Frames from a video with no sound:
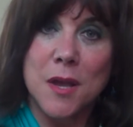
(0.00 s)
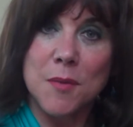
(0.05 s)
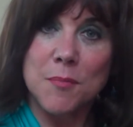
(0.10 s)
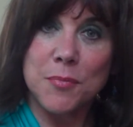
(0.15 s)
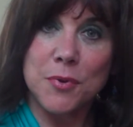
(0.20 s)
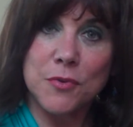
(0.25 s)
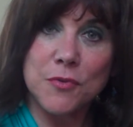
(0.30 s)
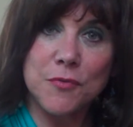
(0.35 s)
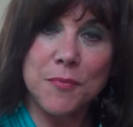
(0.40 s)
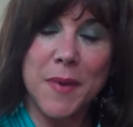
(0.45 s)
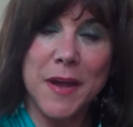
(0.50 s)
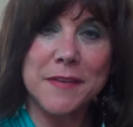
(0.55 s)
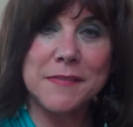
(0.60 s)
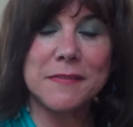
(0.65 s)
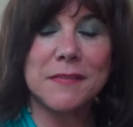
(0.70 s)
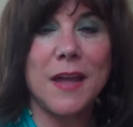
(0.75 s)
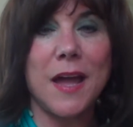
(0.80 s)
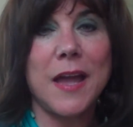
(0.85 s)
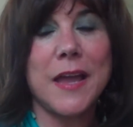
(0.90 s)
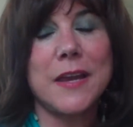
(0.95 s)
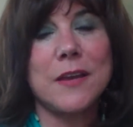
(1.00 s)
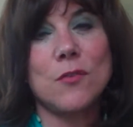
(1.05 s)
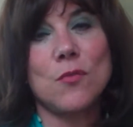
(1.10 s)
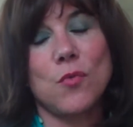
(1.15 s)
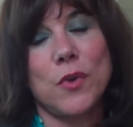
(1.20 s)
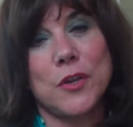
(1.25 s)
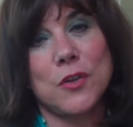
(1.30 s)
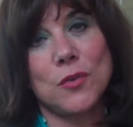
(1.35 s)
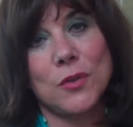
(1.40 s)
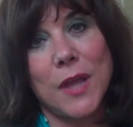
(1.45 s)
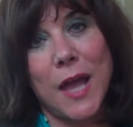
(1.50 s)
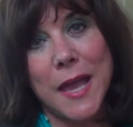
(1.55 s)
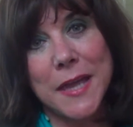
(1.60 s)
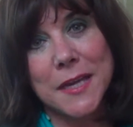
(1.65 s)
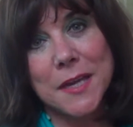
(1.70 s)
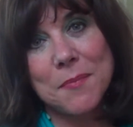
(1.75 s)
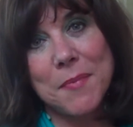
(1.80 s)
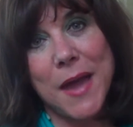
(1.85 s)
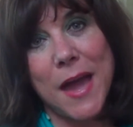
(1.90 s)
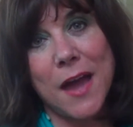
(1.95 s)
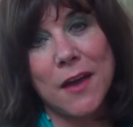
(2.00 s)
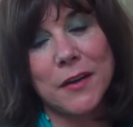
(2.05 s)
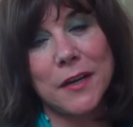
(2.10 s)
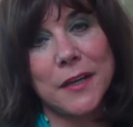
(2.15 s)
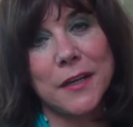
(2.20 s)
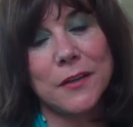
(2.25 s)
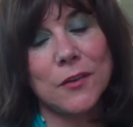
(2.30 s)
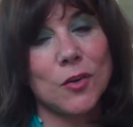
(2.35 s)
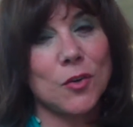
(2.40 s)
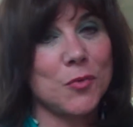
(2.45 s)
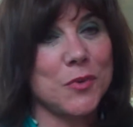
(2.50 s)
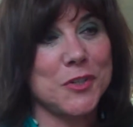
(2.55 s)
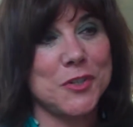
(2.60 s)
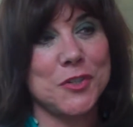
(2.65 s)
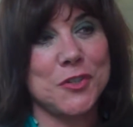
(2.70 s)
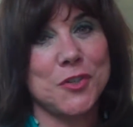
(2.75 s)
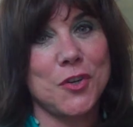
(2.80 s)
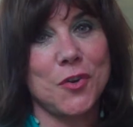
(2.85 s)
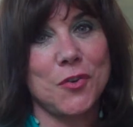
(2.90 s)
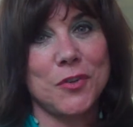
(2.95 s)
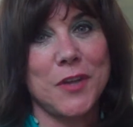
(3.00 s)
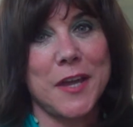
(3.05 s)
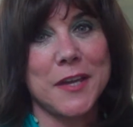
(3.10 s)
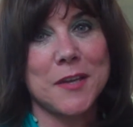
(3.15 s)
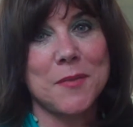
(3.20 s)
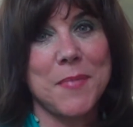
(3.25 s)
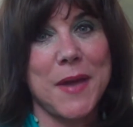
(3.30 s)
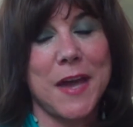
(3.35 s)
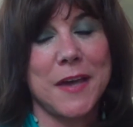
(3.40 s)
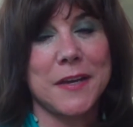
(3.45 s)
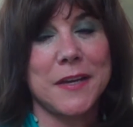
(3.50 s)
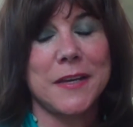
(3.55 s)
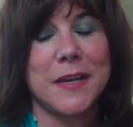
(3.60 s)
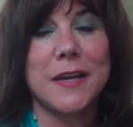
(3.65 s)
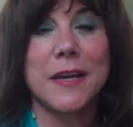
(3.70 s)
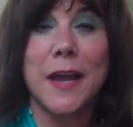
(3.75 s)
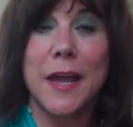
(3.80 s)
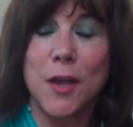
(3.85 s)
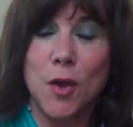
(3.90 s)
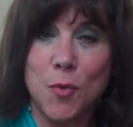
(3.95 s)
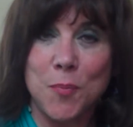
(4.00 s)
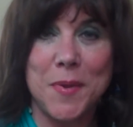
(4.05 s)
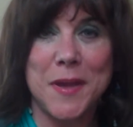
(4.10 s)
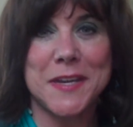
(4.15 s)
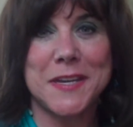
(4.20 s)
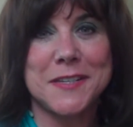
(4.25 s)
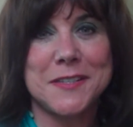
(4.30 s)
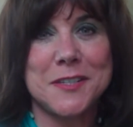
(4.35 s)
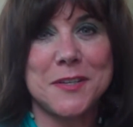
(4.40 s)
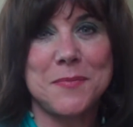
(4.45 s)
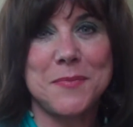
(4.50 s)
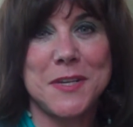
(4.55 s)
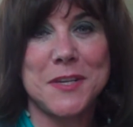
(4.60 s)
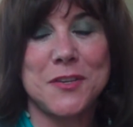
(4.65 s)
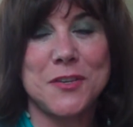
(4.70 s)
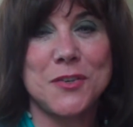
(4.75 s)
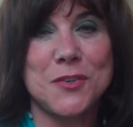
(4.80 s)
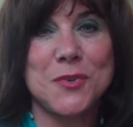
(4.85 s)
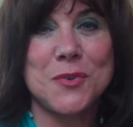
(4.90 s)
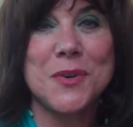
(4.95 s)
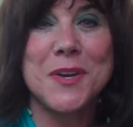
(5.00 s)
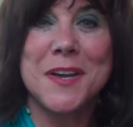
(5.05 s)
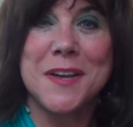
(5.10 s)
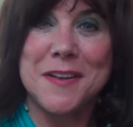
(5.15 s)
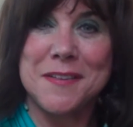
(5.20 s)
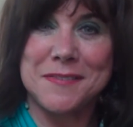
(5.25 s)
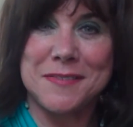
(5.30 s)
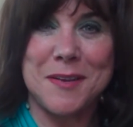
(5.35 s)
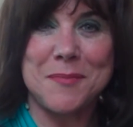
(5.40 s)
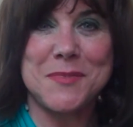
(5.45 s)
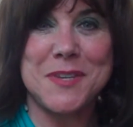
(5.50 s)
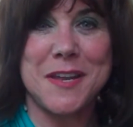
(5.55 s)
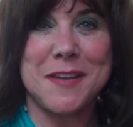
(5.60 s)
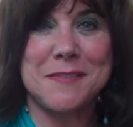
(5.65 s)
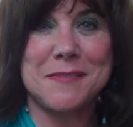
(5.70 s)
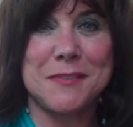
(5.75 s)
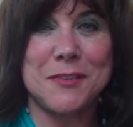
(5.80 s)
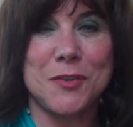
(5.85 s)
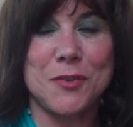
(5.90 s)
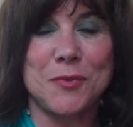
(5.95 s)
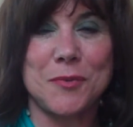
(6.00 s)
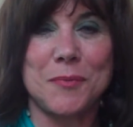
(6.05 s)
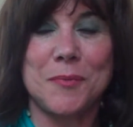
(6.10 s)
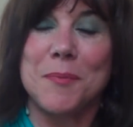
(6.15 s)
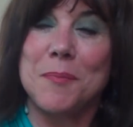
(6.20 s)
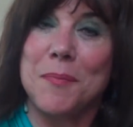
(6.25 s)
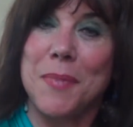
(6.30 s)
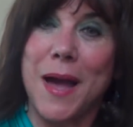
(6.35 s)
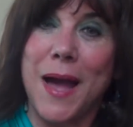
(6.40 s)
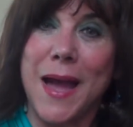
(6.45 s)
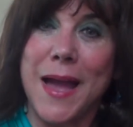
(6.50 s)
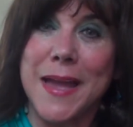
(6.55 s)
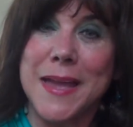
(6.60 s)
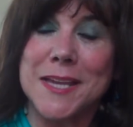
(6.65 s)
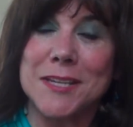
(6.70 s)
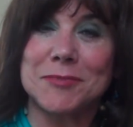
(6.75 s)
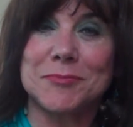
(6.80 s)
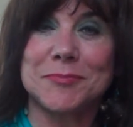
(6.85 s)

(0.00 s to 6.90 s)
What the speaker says: improve my site, what you like about it, or what you don't like about it. And I hope I get to meet you someday soon. Bye.